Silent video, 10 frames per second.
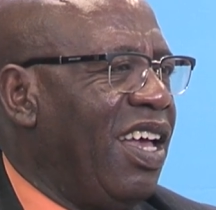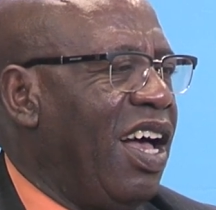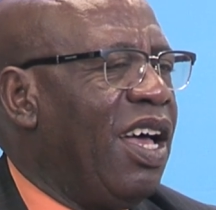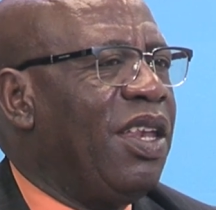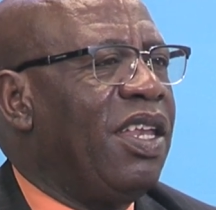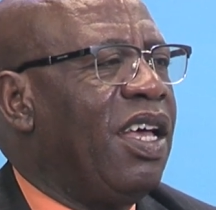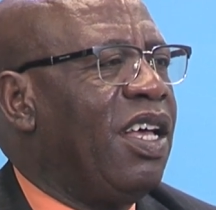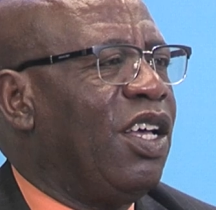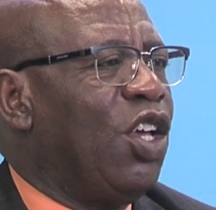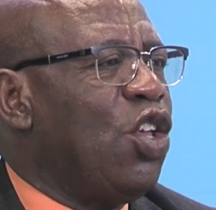And
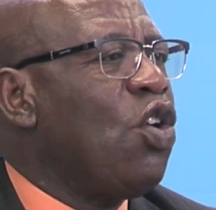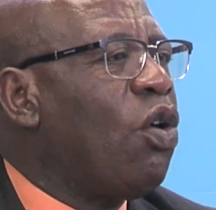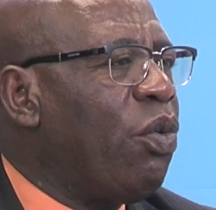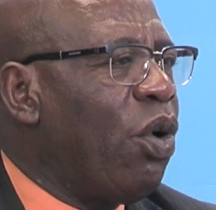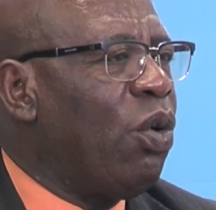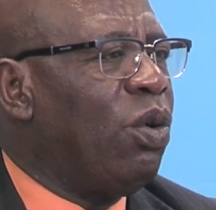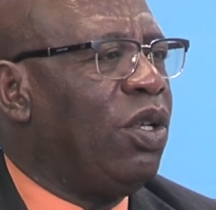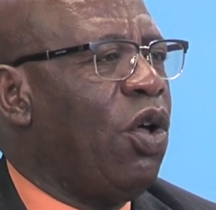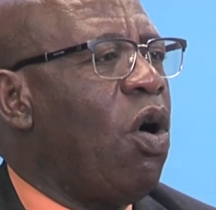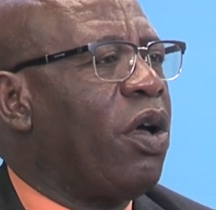uh, your
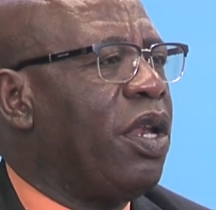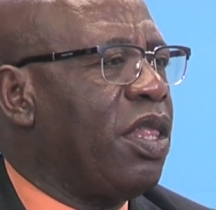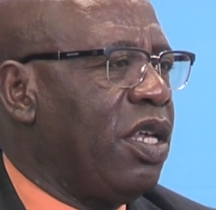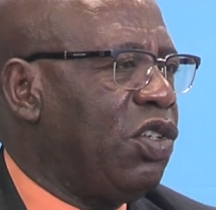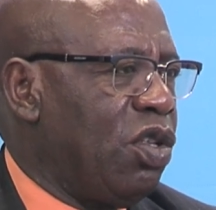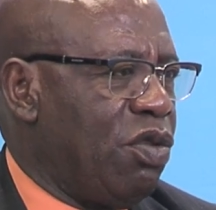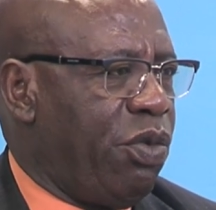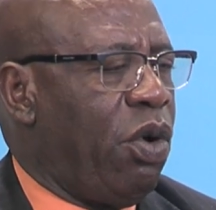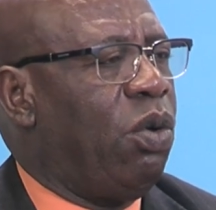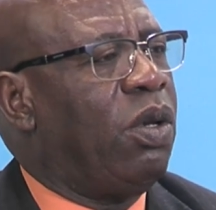role, your mm. organization's
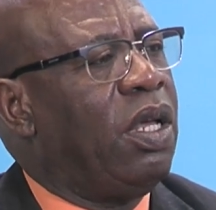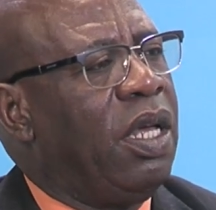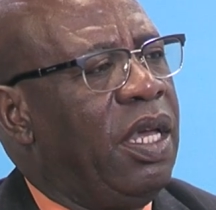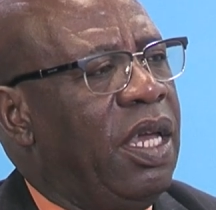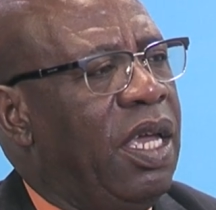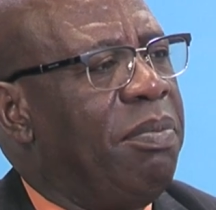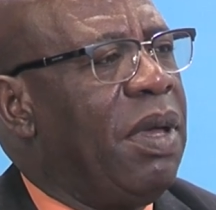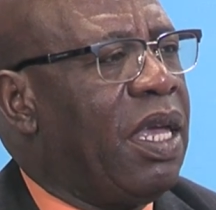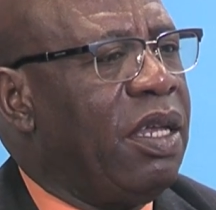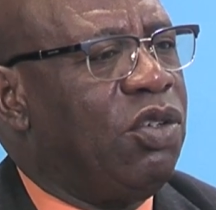role mm. in
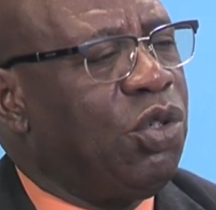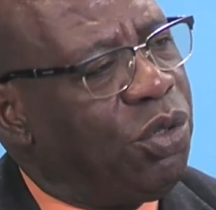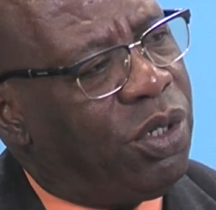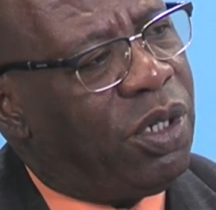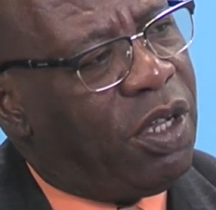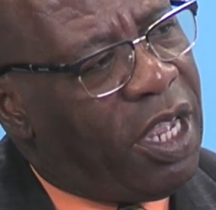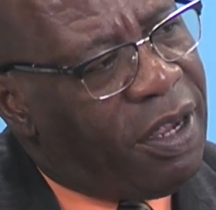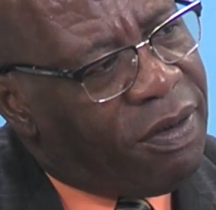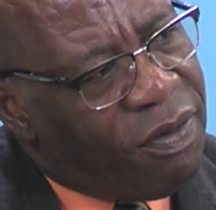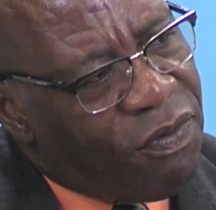making sure,
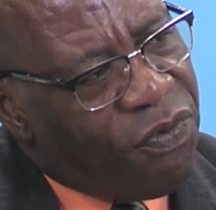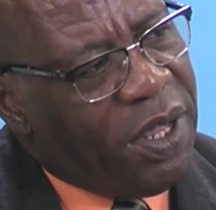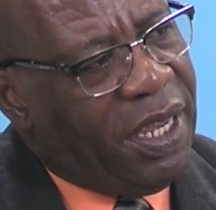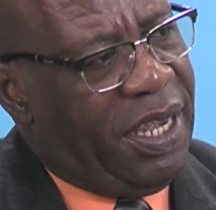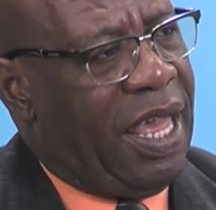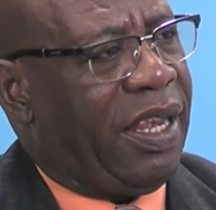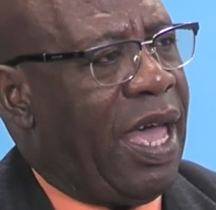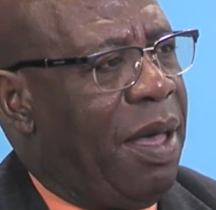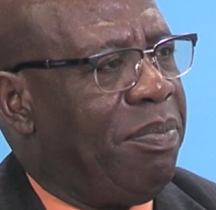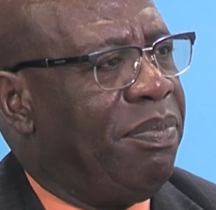in filling that
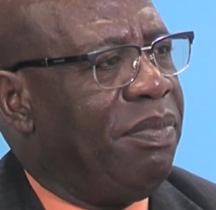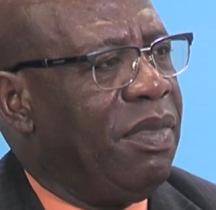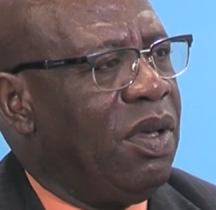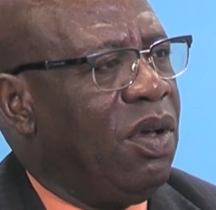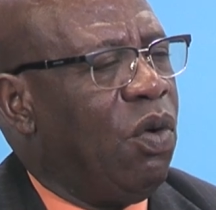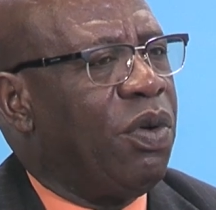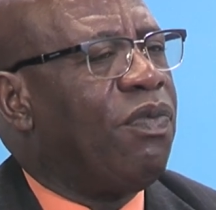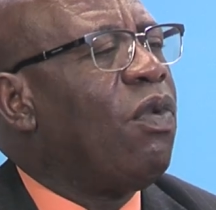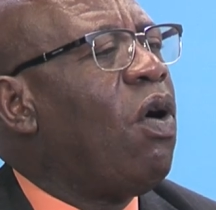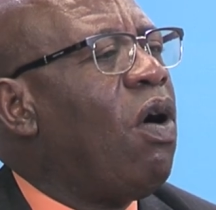gap. Right. We've